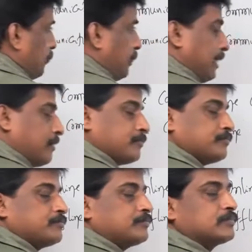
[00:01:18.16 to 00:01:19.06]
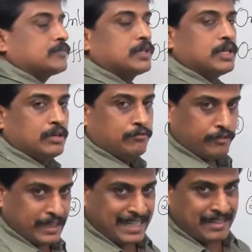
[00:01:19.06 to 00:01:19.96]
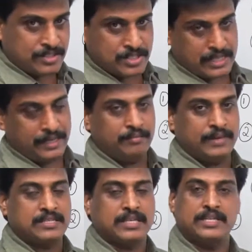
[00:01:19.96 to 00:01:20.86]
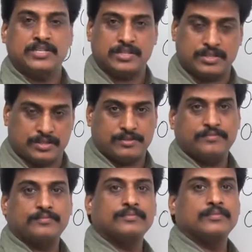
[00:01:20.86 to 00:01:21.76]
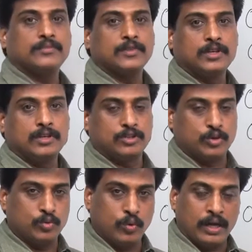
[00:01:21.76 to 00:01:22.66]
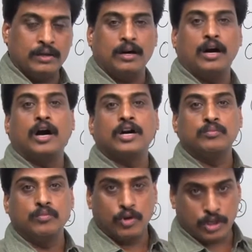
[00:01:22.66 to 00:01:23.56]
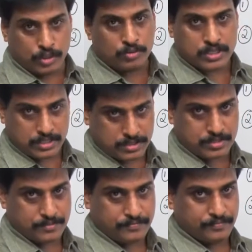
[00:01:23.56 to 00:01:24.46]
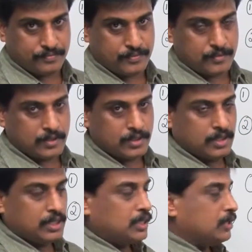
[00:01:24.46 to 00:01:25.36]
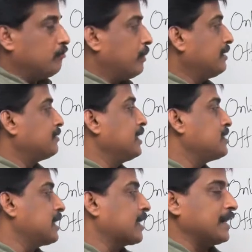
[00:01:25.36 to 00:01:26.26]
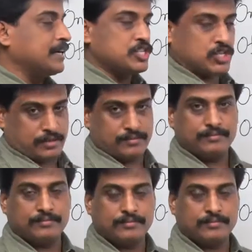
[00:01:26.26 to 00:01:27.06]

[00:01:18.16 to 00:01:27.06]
command, we can send messages to one or more users. But there is a condition.